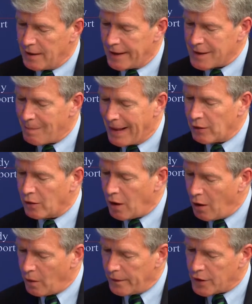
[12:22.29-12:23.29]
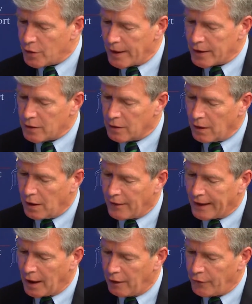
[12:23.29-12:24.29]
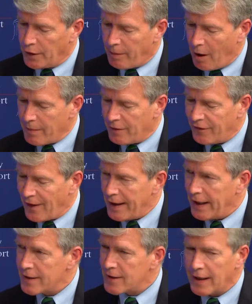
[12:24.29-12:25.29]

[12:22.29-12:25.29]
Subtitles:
and that's Michael Cohen, the director of the California Department of Finance.